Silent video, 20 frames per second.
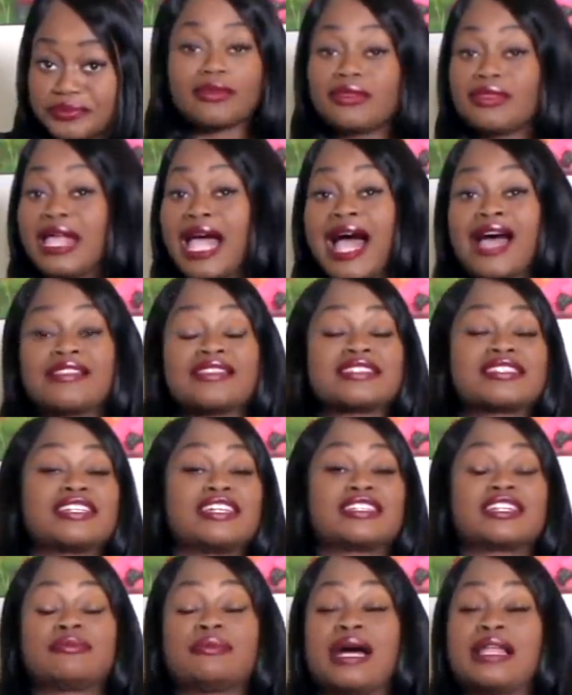Now the
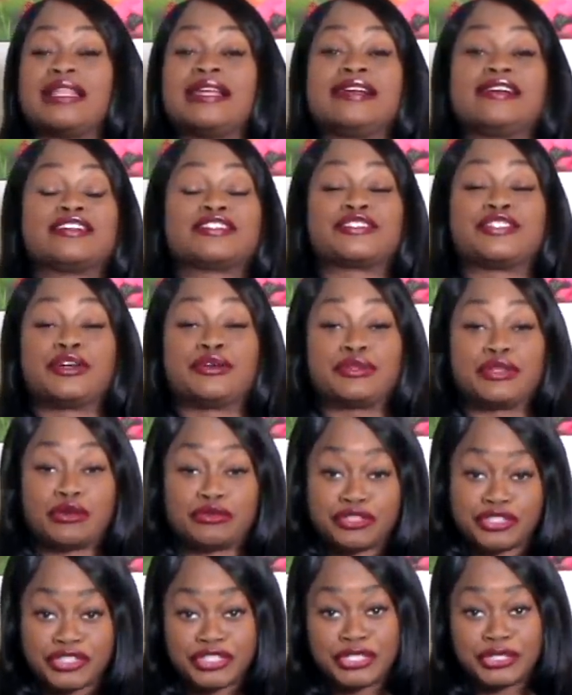son Kamala Harris don't
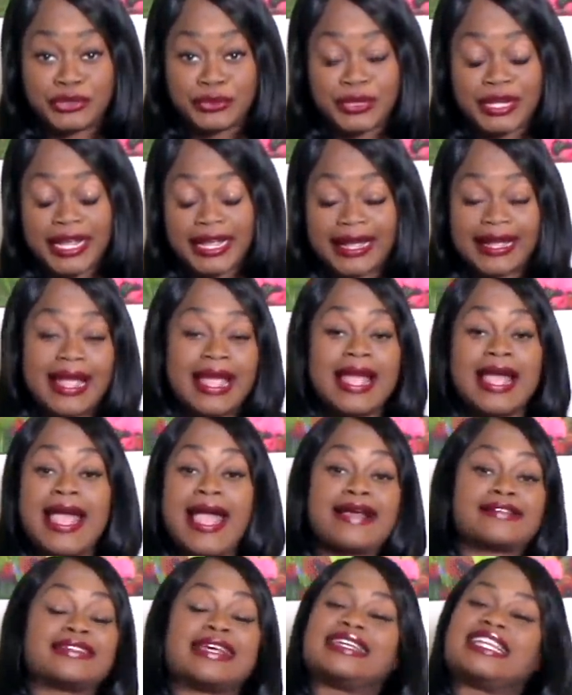know shit, okay?
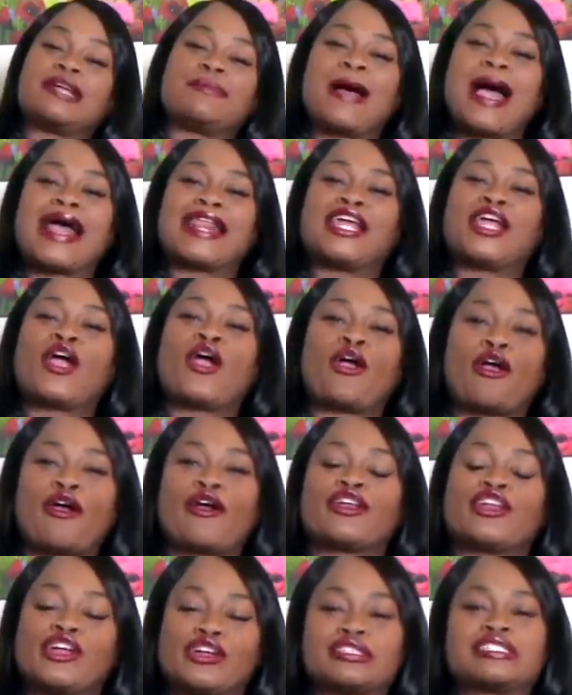Has anybody
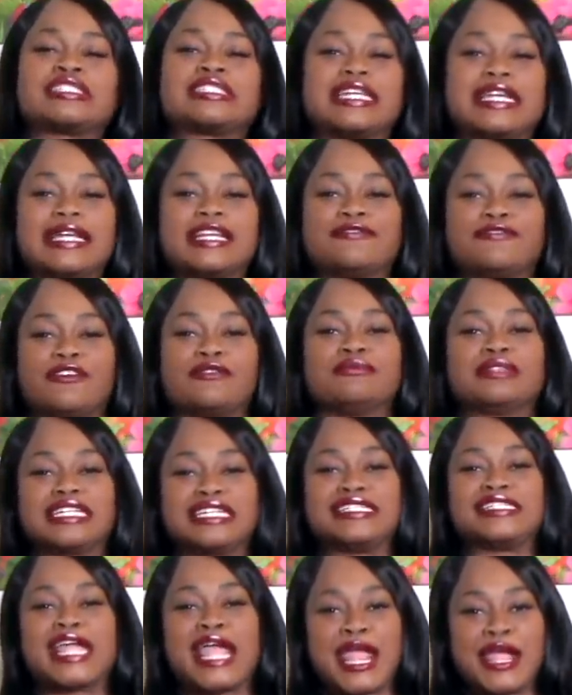heard or seen from
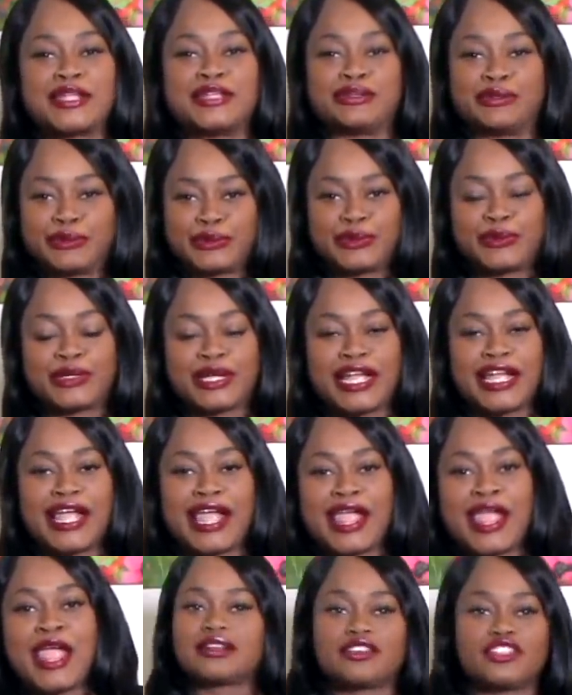Lee Daniels,
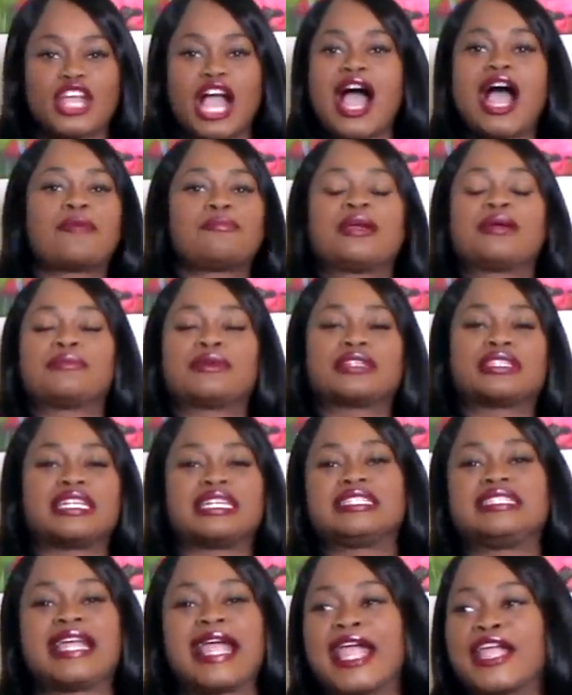okay? Y'all remember
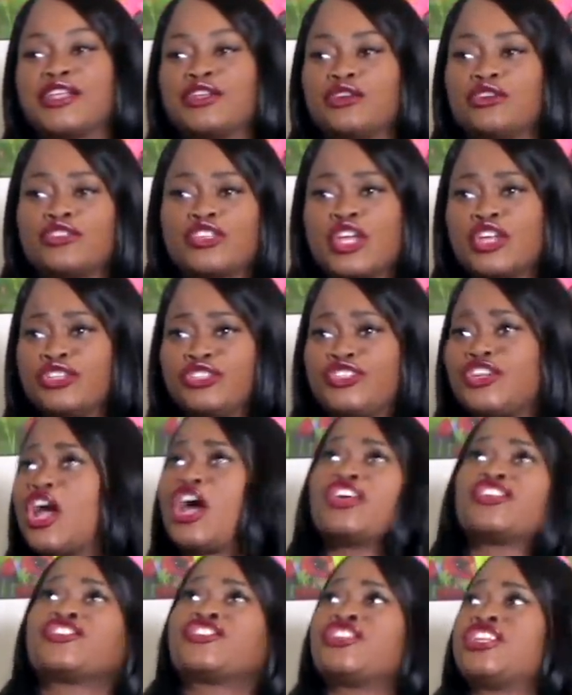Lee Daniels?
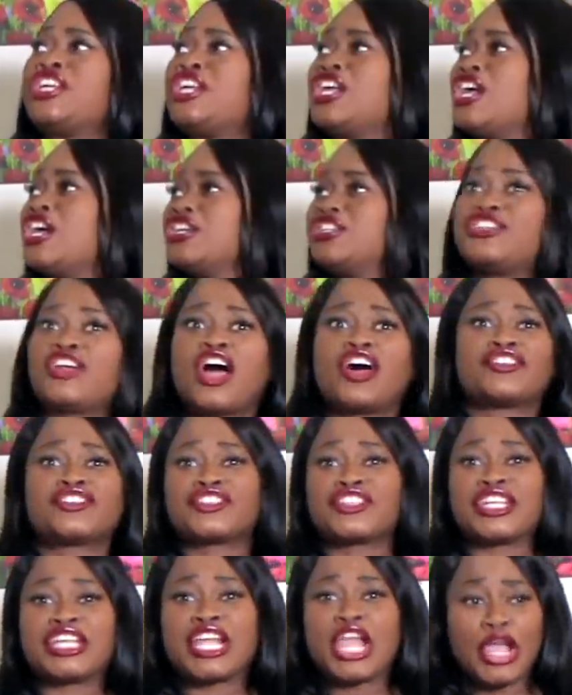Josie,
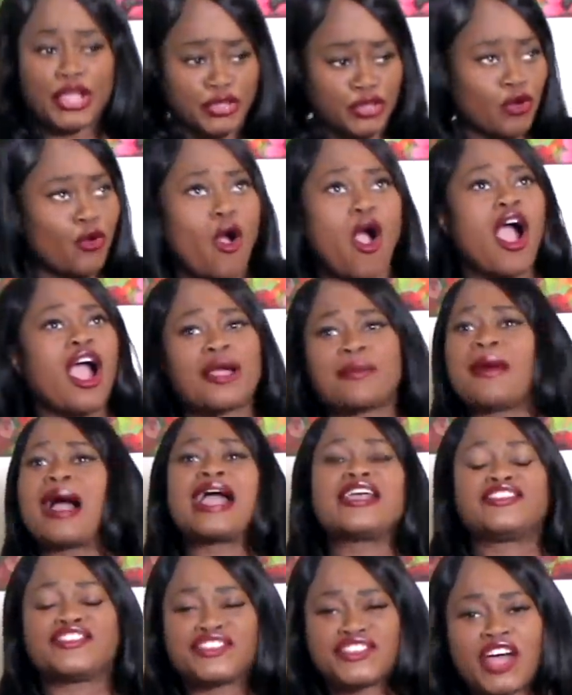Josie, you are
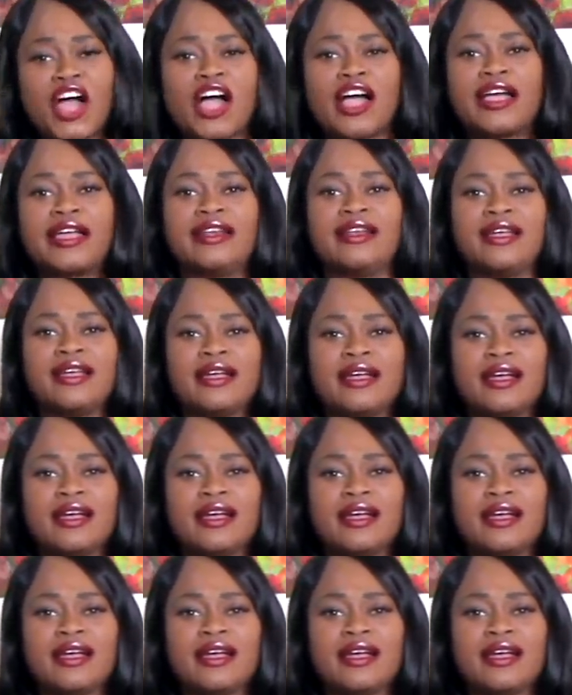my son.